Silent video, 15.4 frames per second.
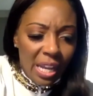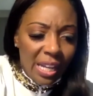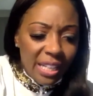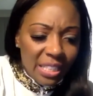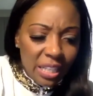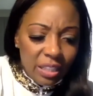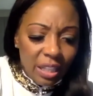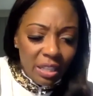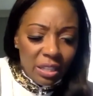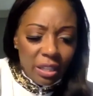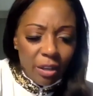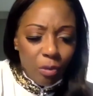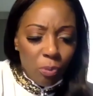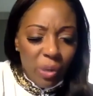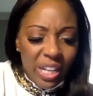He said, Let
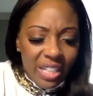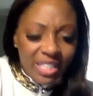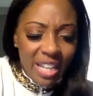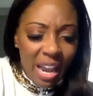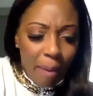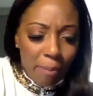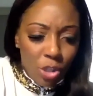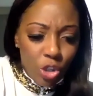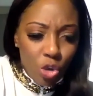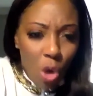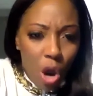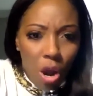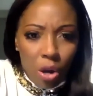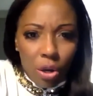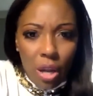the weak say, I'm
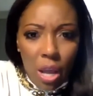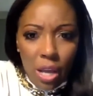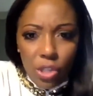strong.